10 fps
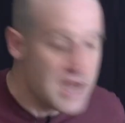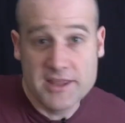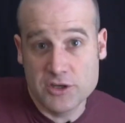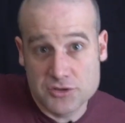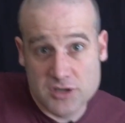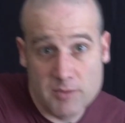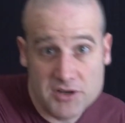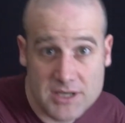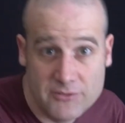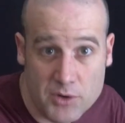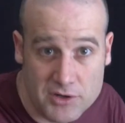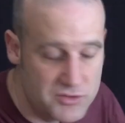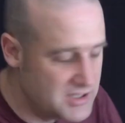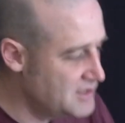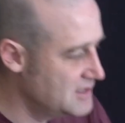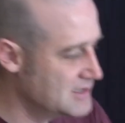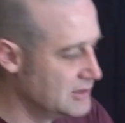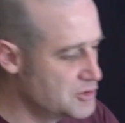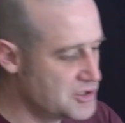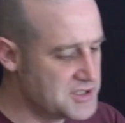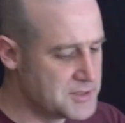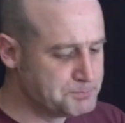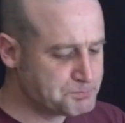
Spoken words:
Thank you so much, everyone who sent in solutions.